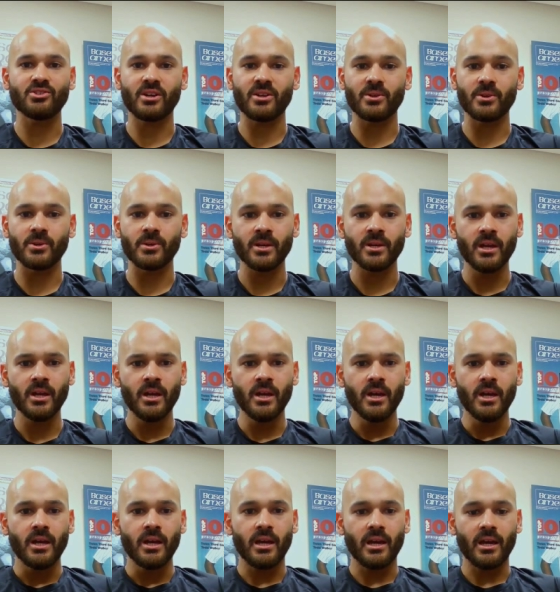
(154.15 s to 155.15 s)
Try to
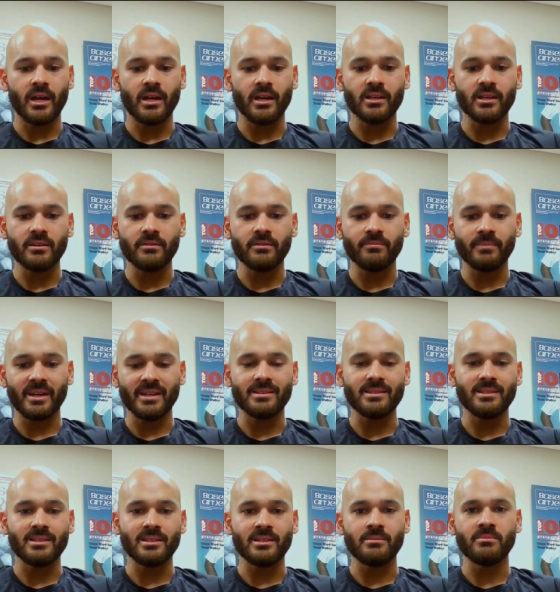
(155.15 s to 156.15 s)
uh, give my
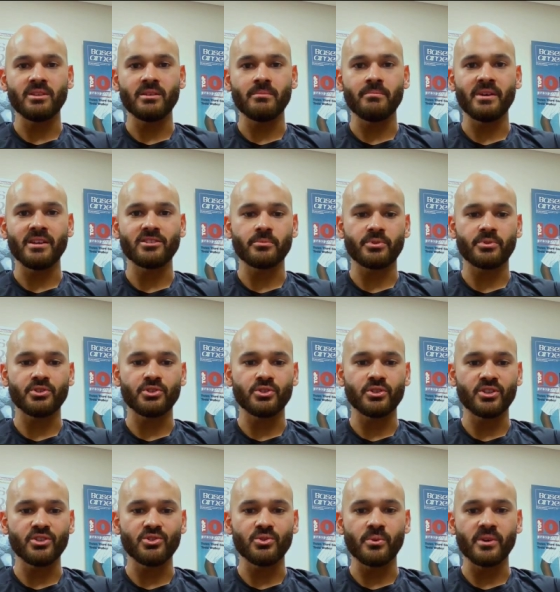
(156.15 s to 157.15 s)
team the best
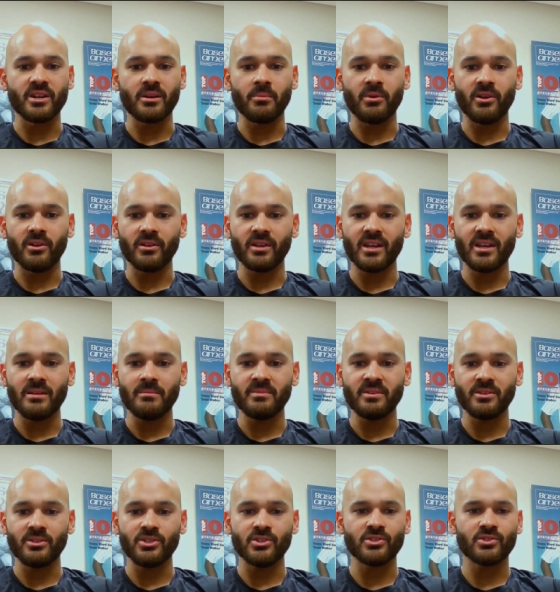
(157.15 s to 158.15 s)
opportunity to win a ball game
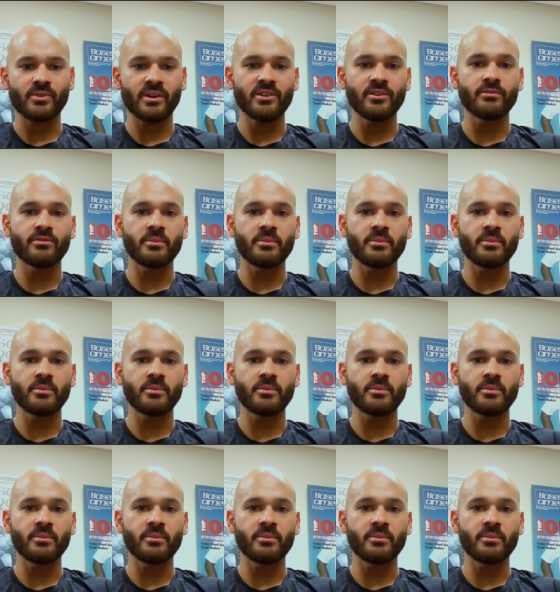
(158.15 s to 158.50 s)
and just trying to